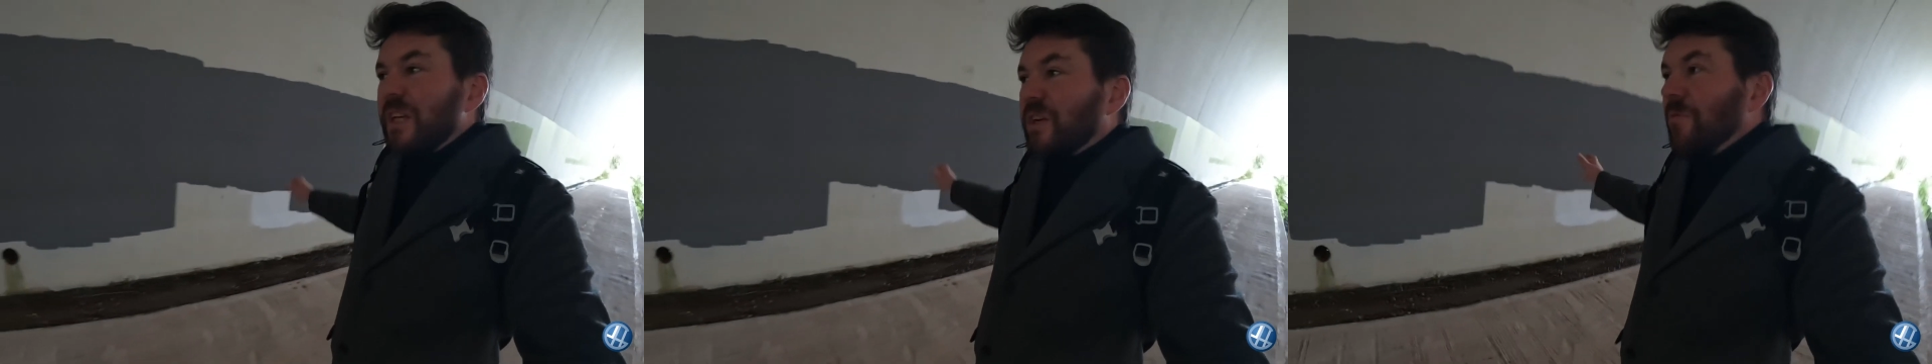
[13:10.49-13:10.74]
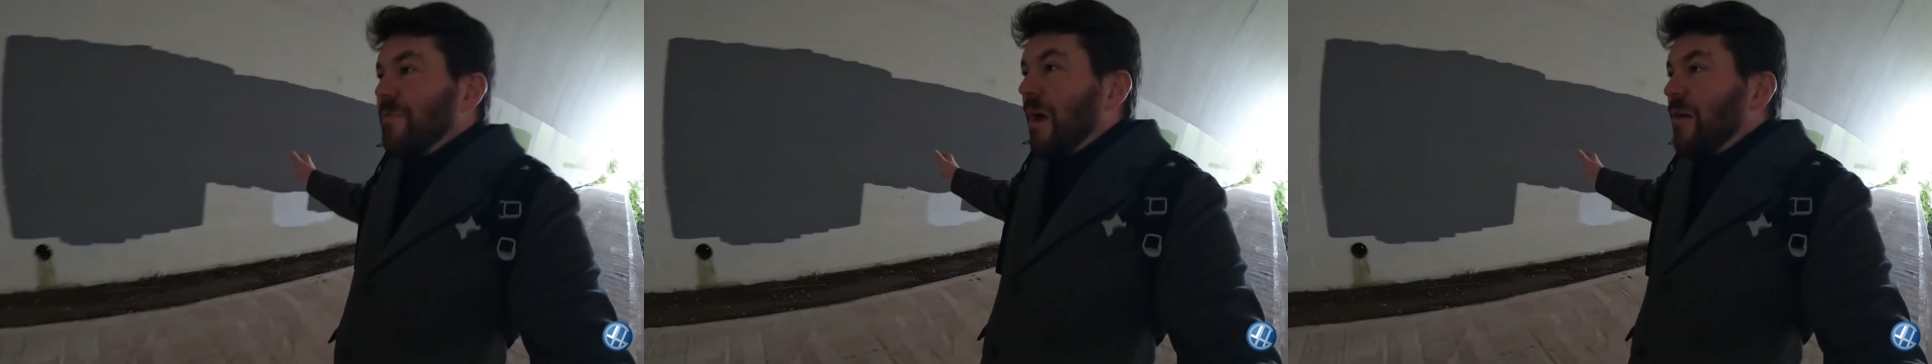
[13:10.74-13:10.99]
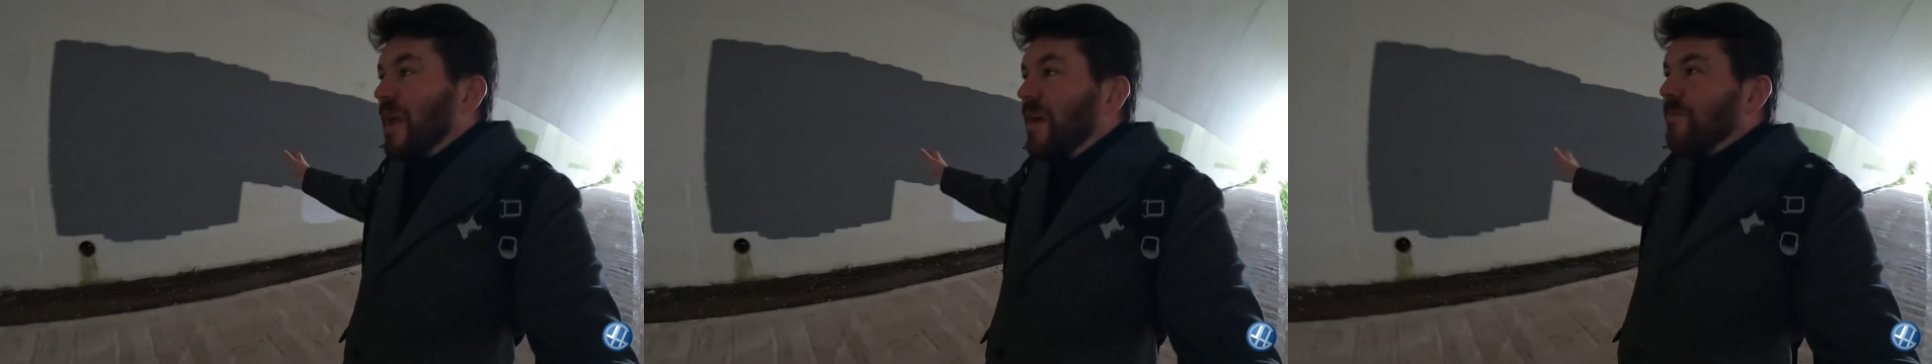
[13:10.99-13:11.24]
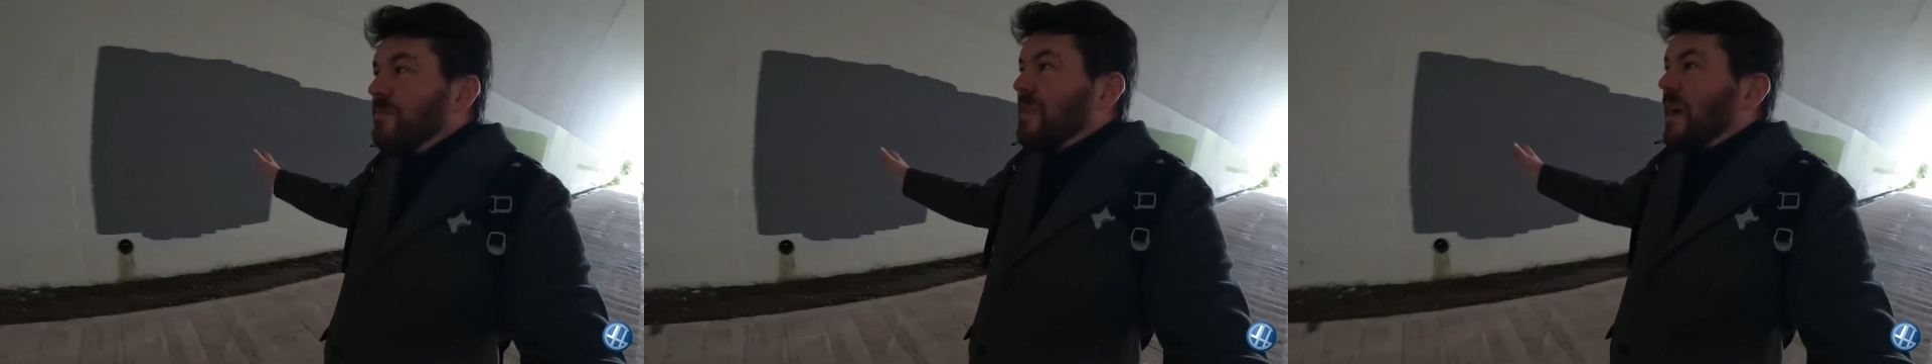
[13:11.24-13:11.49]
come down here
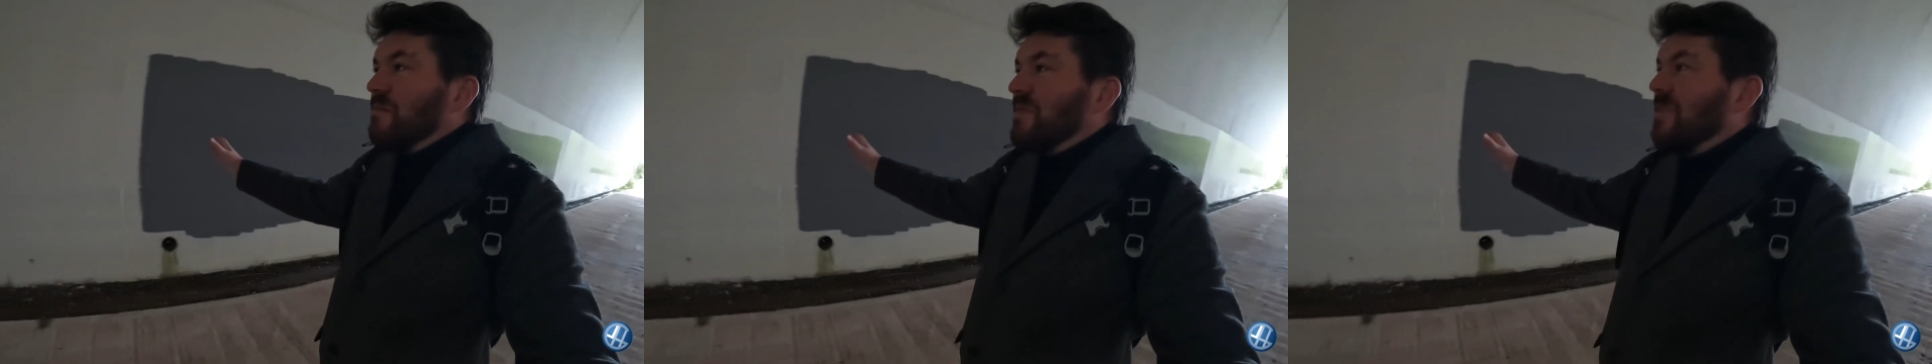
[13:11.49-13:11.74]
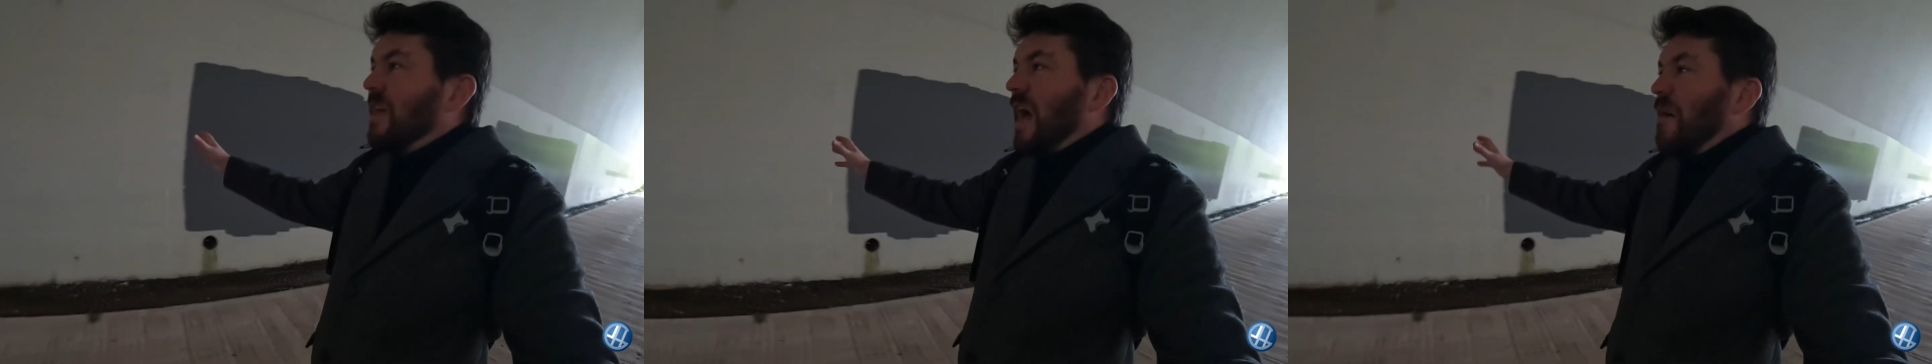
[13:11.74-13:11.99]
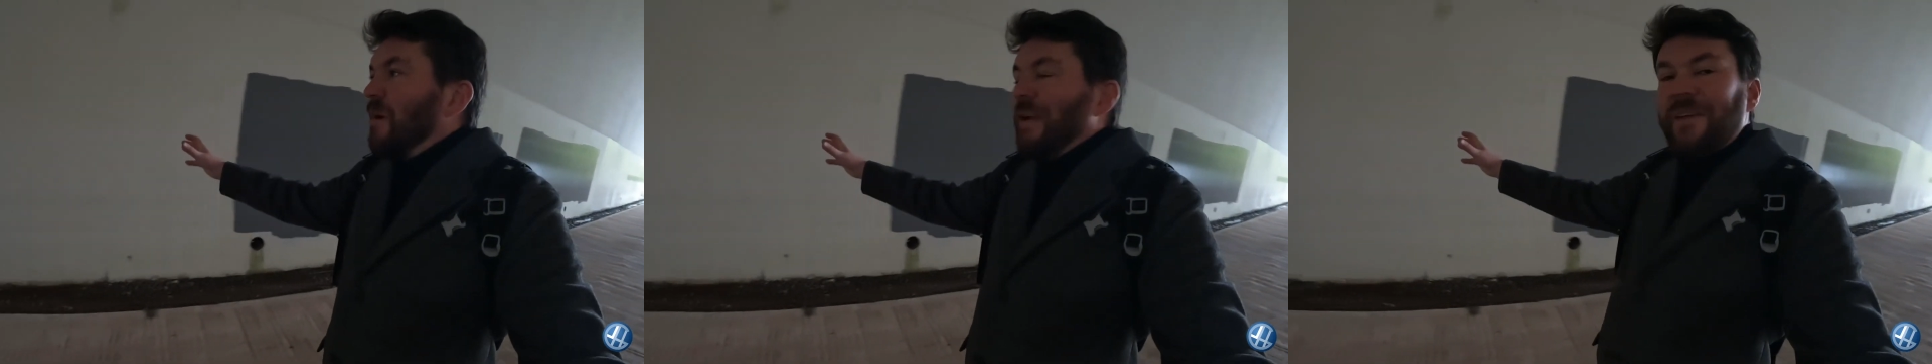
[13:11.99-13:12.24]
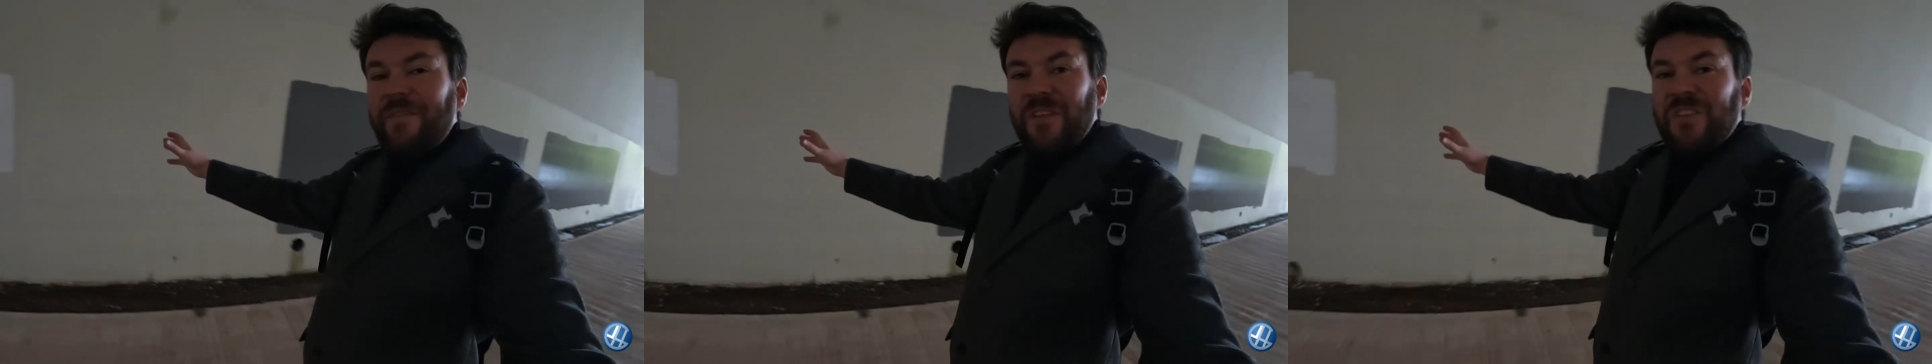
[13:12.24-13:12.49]
from time to time and
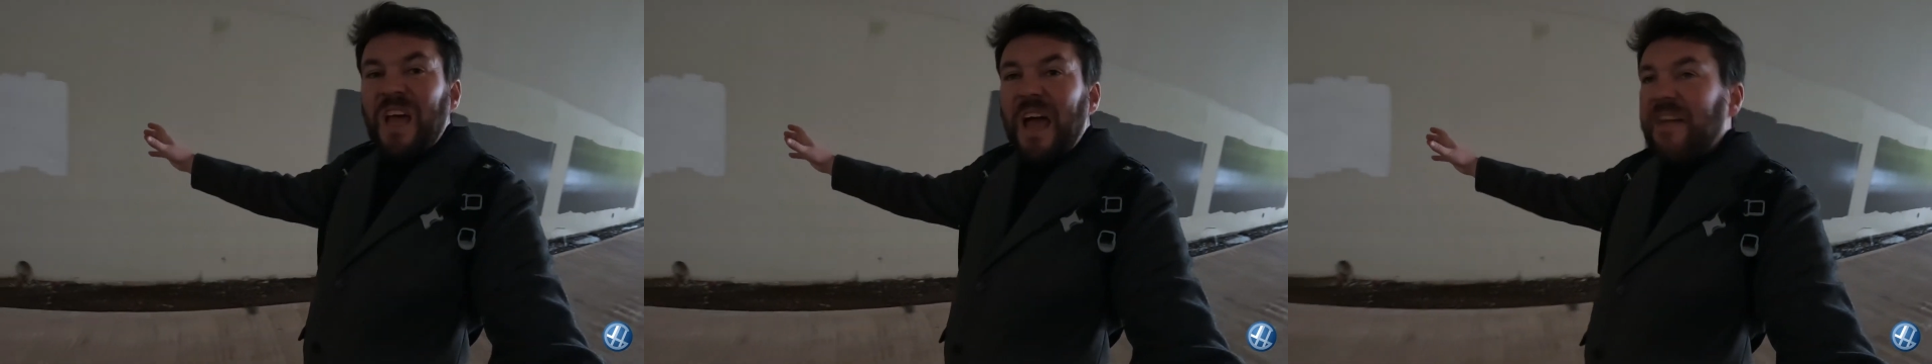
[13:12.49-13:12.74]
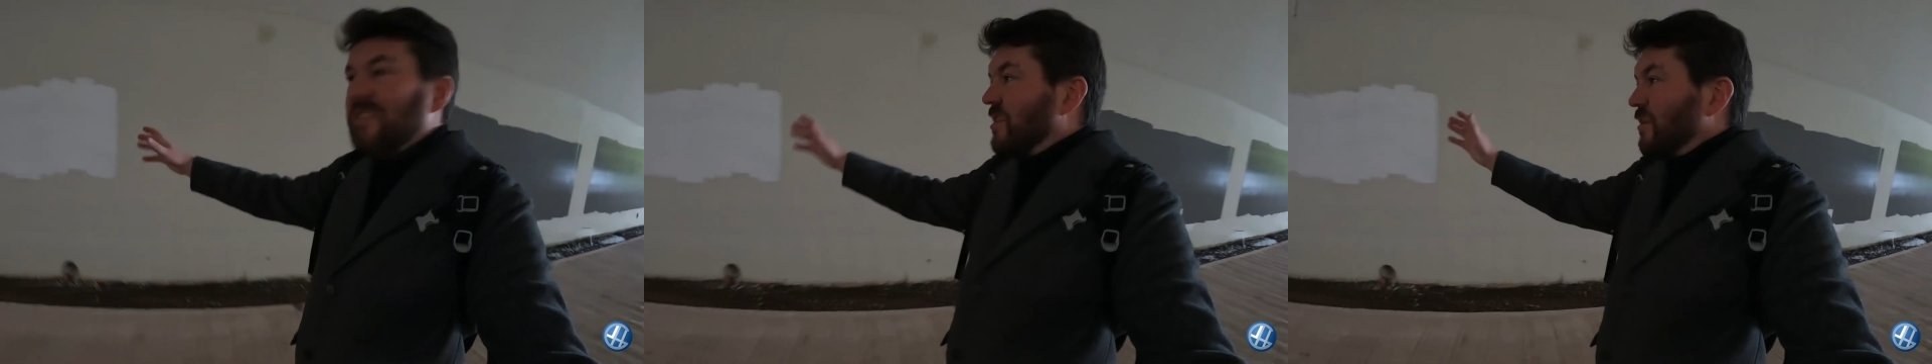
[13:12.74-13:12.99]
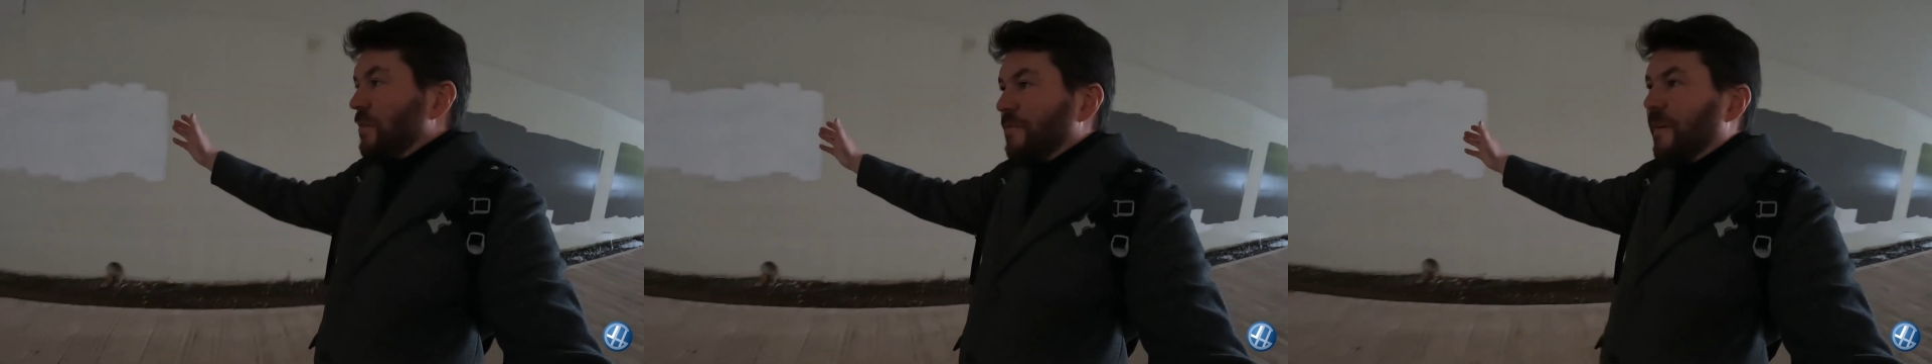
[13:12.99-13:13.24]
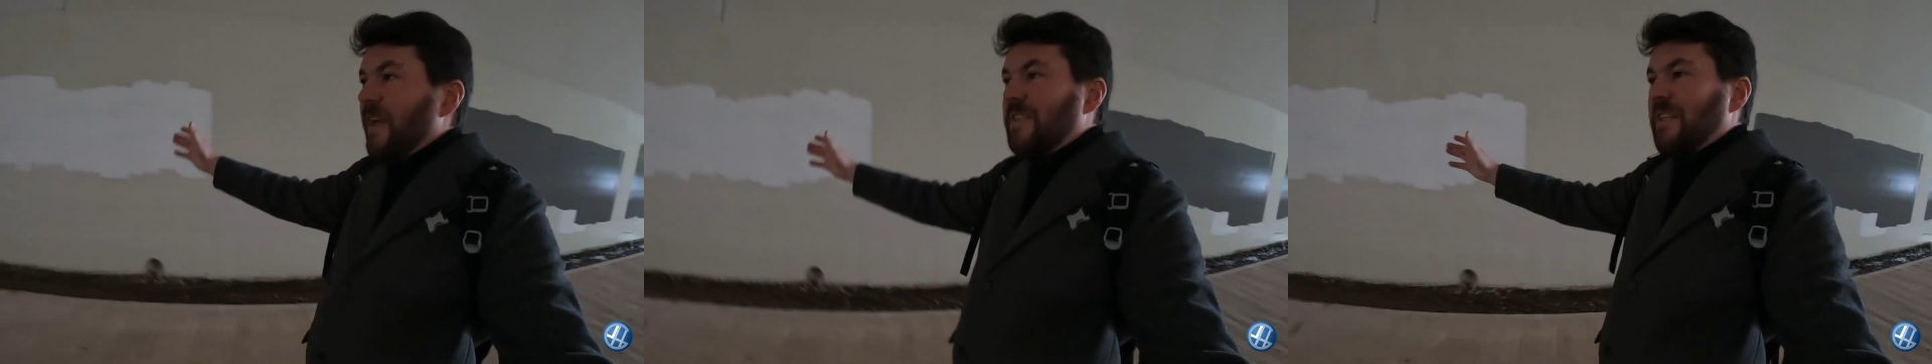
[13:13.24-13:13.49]
leave their tags, the
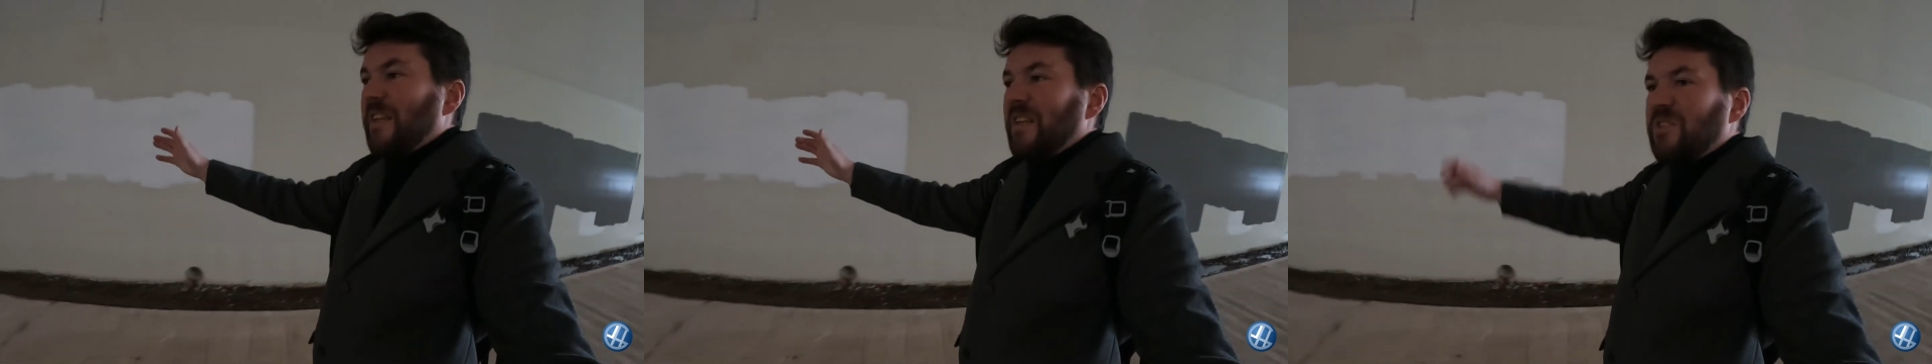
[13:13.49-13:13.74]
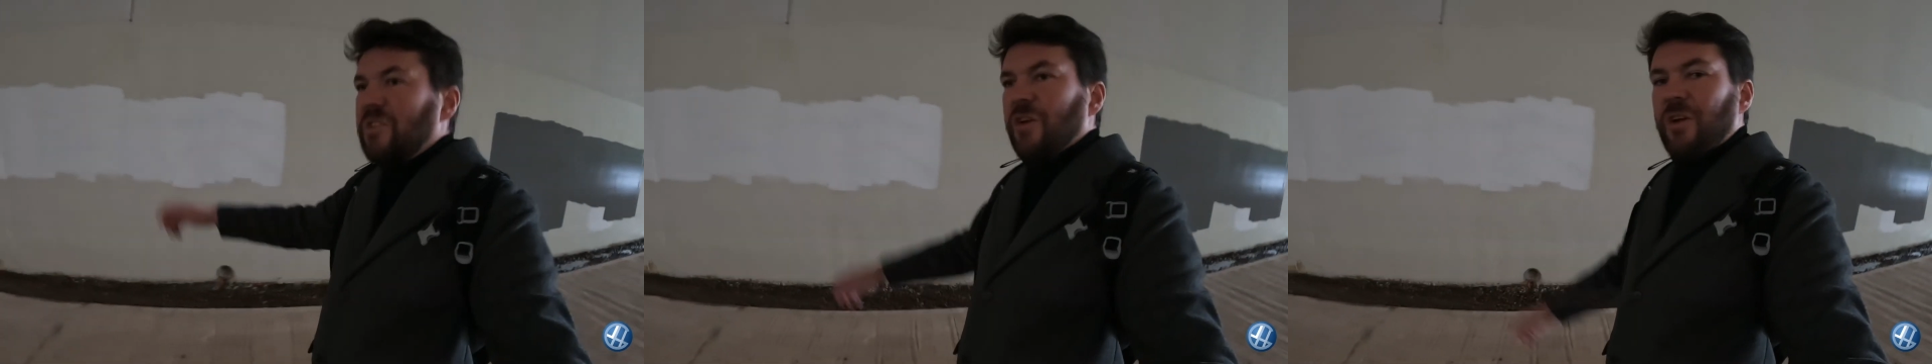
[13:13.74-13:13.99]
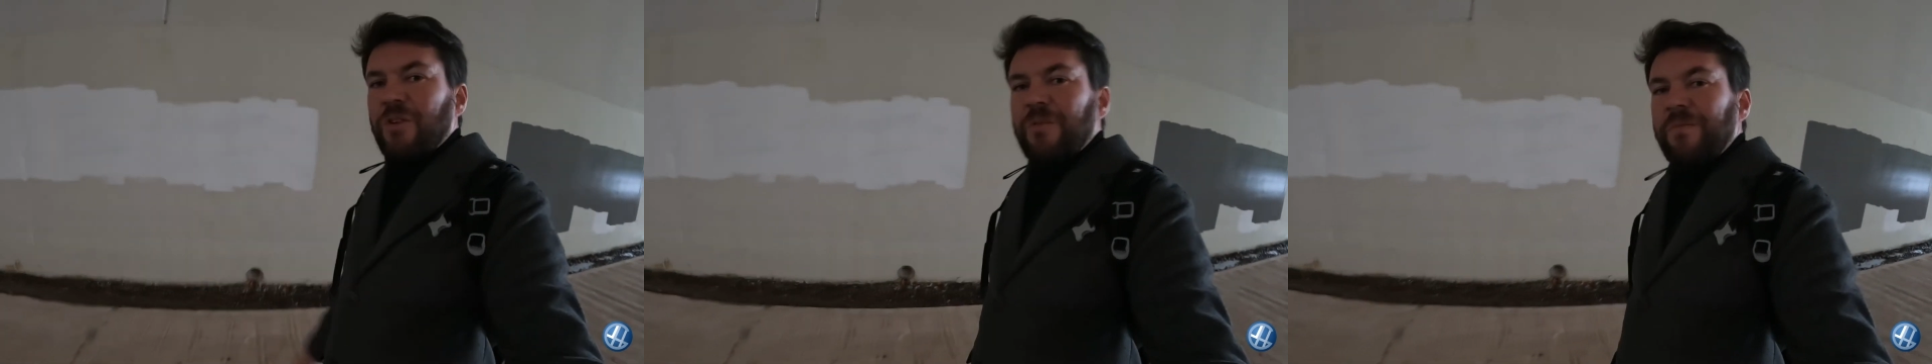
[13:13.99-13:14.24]
graffiti in this tunnel,